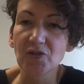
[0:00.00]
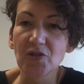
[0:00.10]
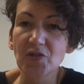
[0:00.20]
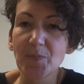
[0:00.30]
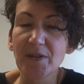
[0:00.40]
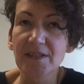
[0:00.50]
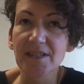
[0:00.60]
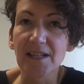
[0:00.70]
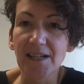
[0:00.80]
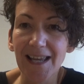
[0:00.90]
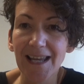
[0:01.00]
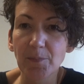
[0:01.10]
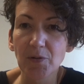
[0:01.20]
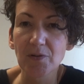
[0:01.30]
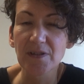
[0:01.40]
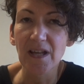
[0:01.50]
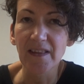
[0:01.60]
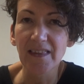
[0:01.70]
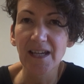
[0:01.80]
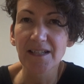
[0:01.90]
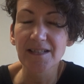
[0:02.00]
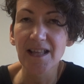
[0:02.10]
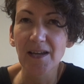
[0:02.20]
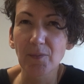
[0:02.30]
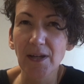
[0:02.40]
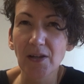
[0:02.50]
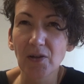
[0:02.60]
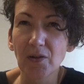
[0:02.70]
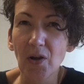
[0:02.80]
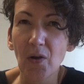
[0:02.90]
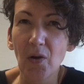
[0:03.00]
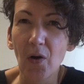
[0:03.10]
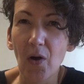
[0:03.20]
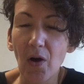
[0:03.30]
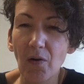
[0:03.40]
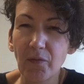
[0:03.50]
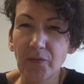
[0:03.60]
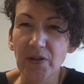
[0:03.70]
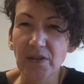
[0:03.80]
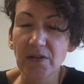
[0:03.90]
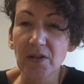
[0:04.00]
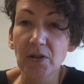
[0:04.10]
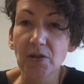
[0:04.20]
judgments and labels are things that we can often